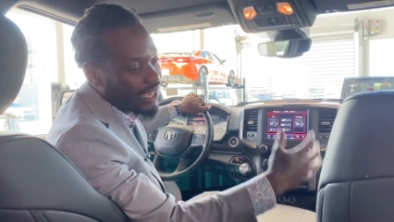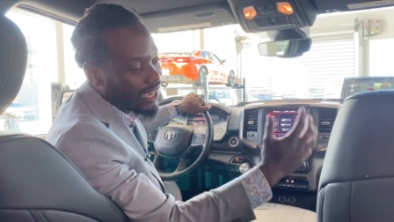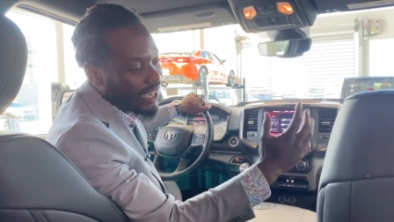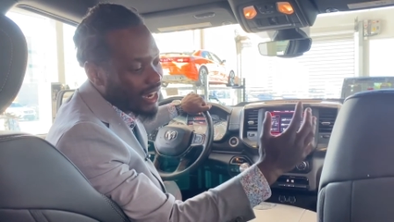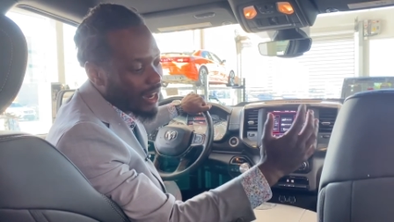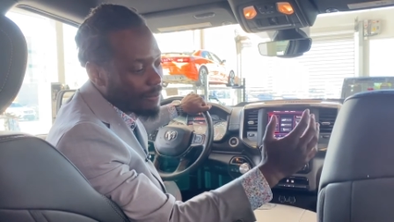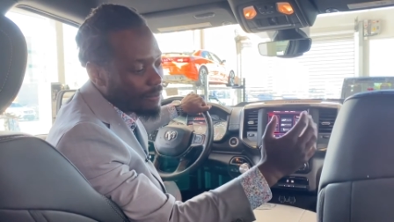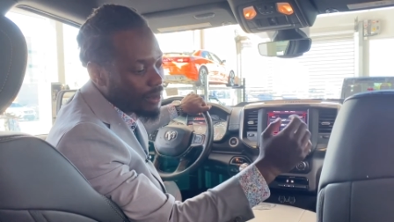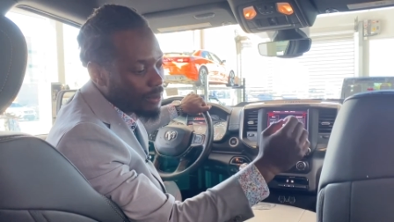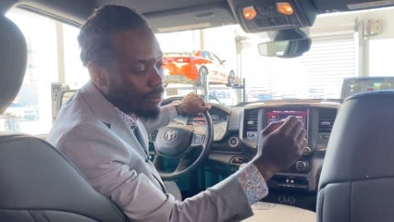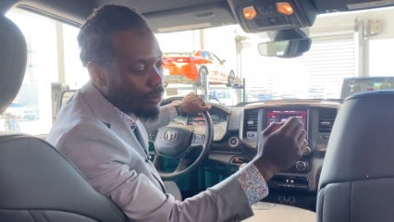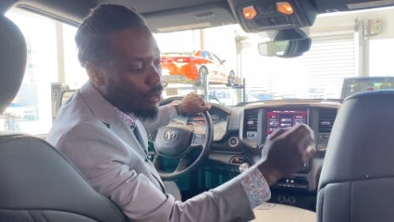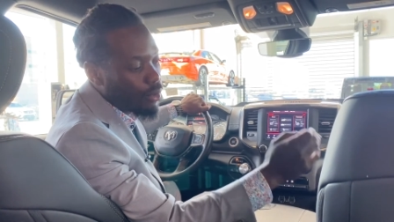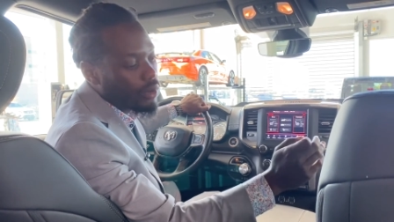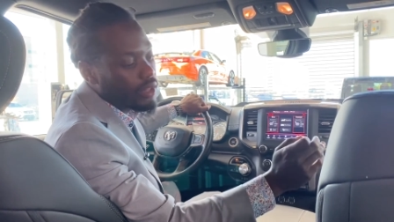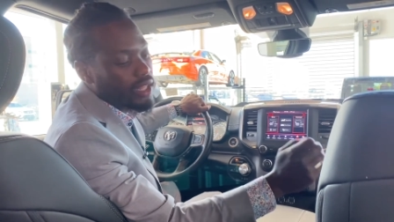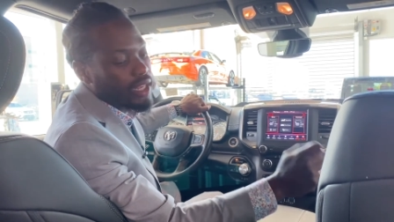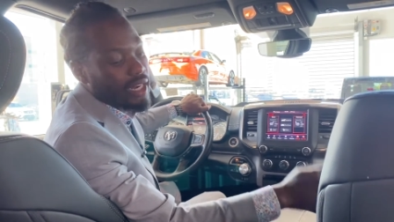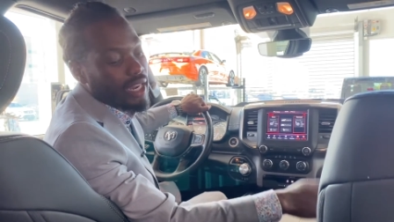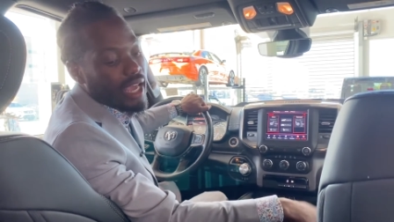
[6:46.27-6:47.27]
I'll be more
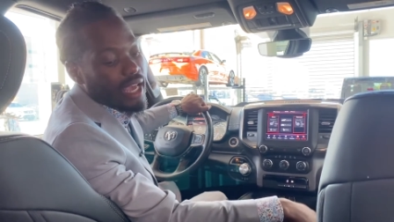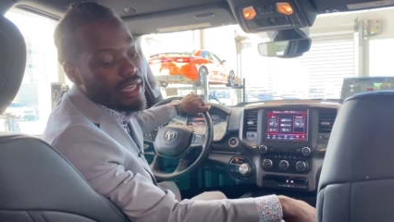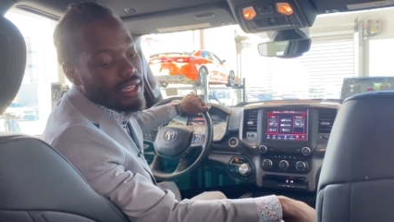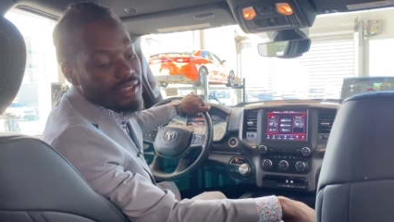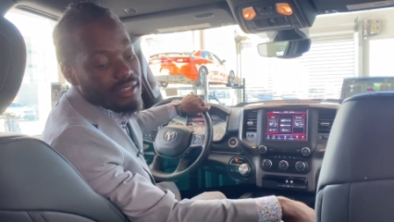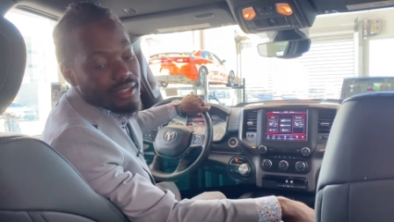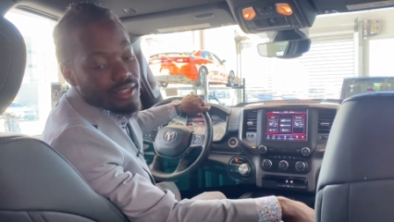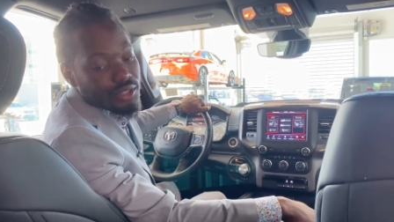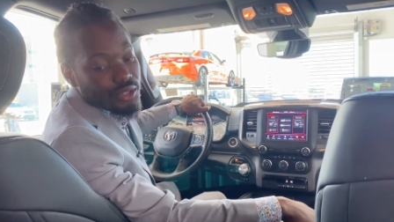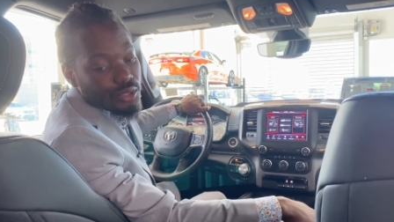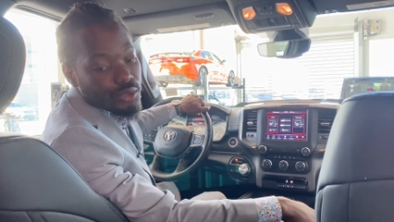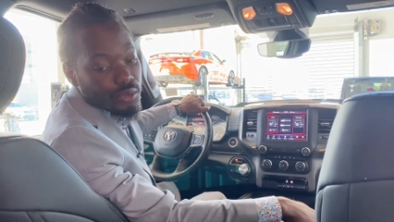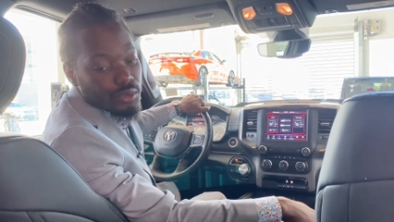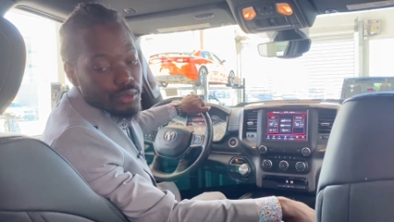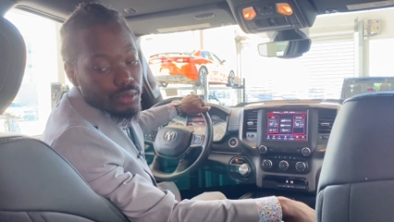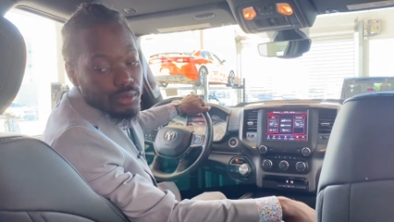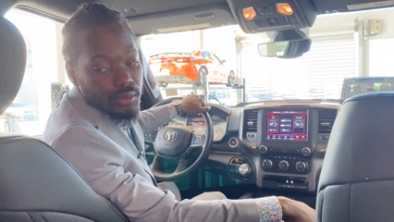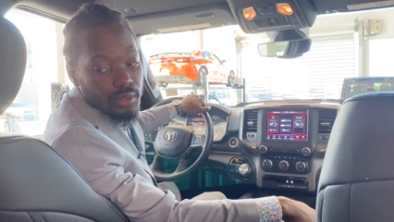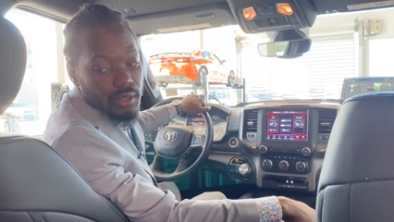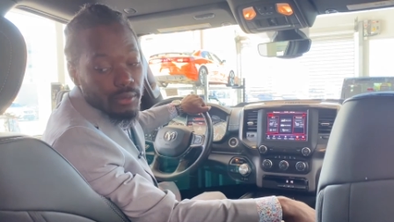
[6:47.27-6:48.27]
than gladly to show
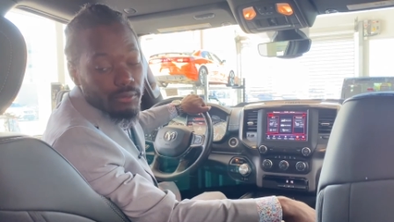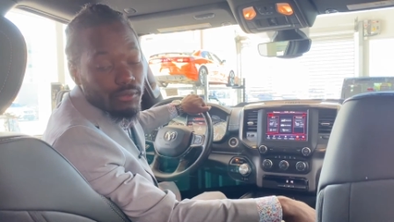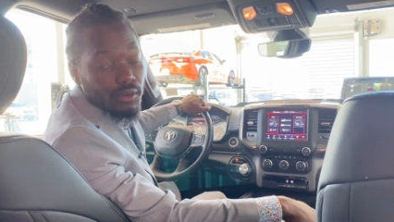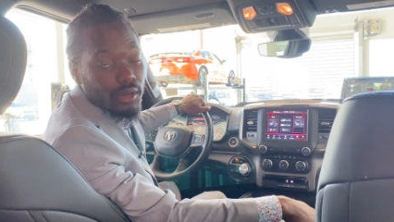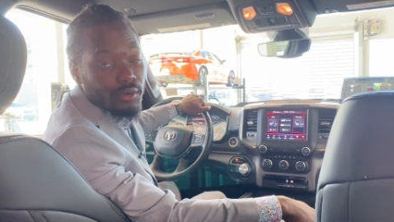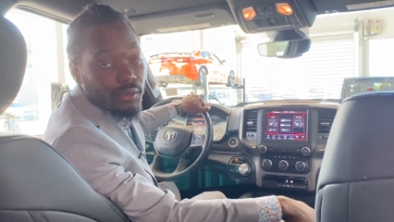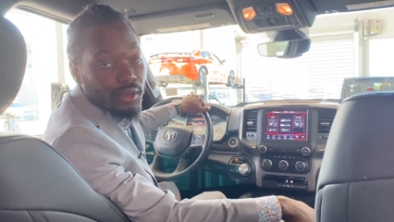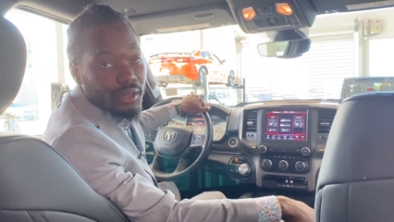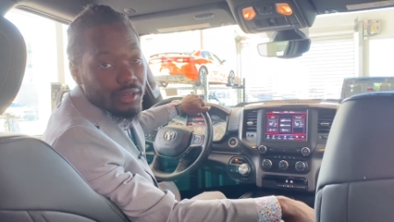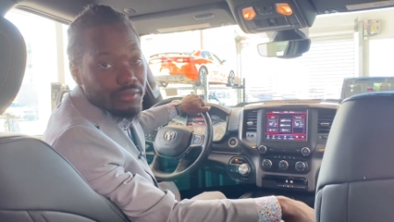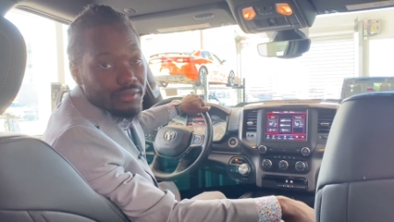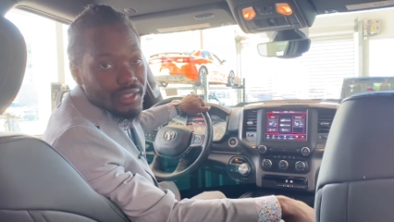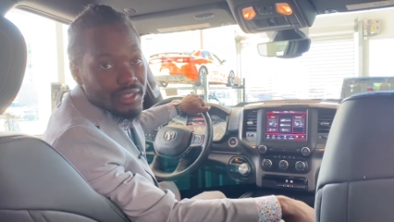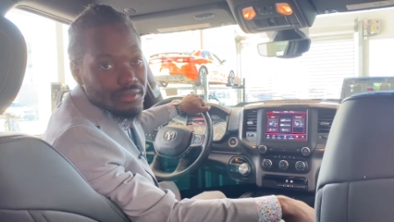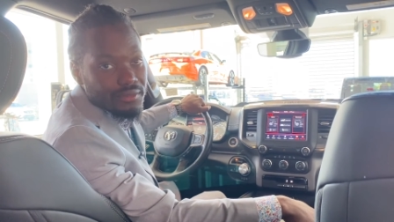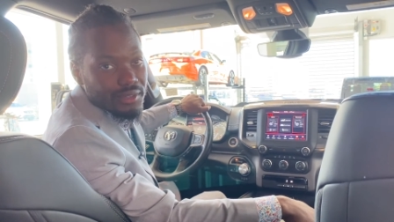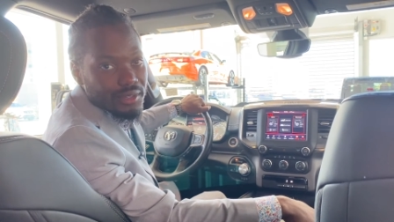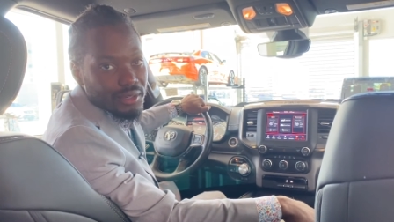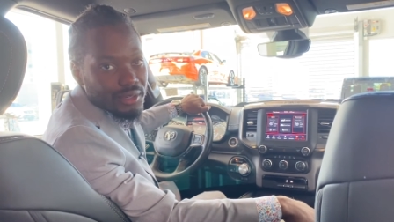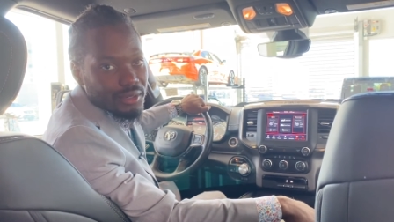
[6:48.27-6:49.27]
you the runaround of this
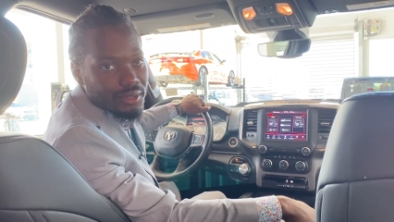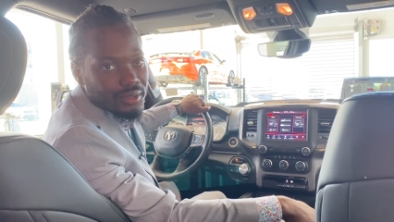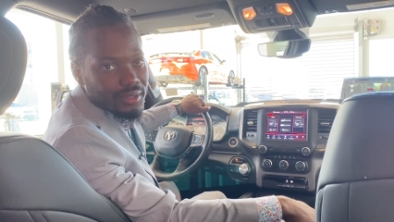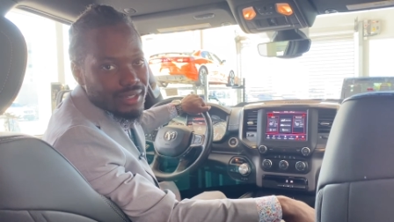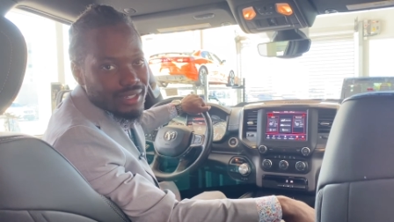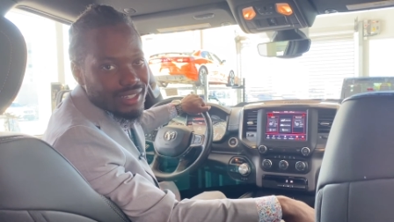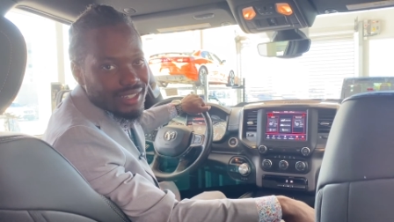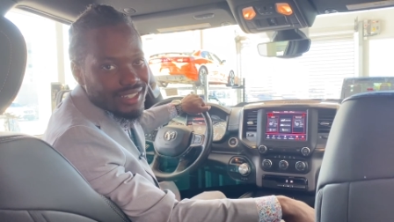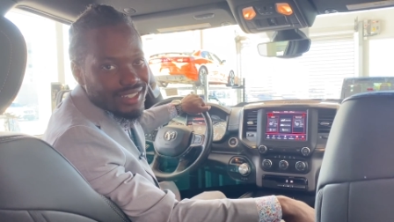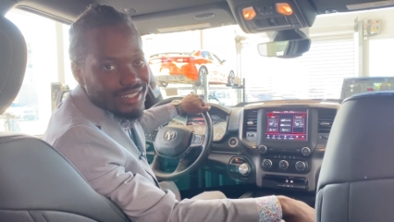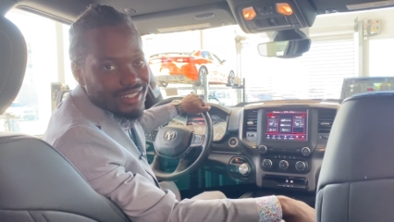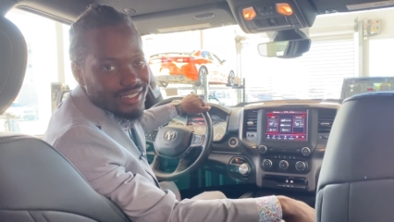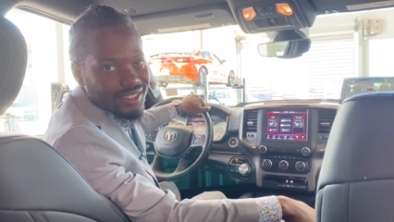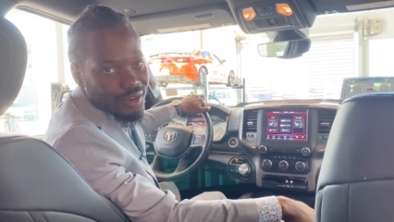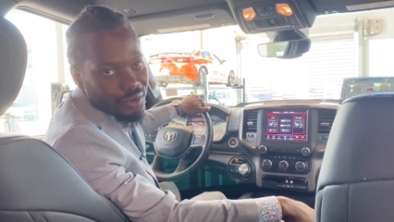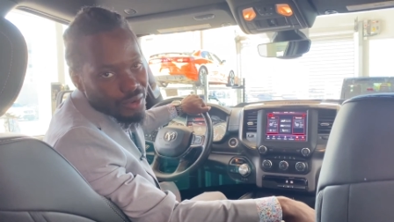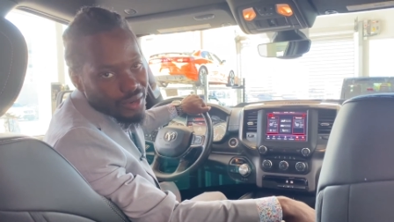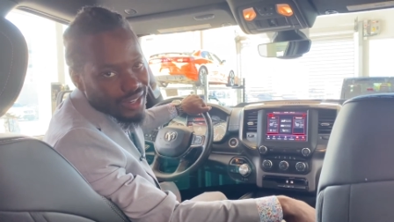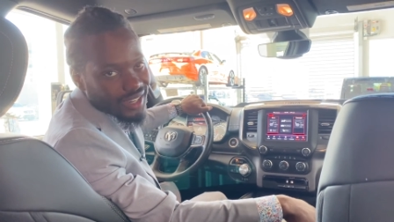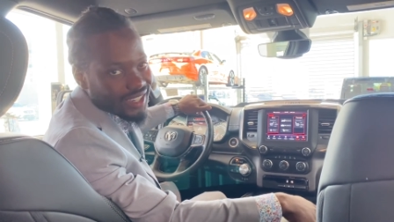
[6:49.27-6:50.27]
vehicle.
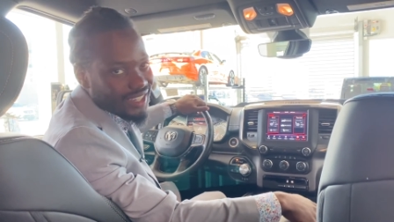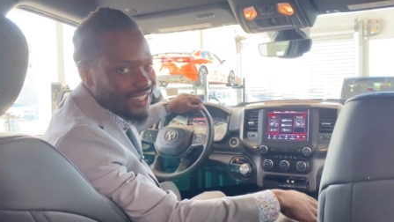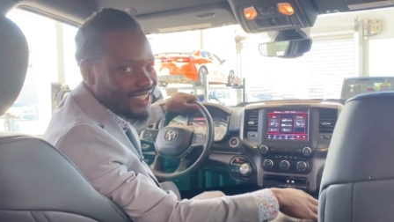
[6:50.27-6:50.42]
Okay.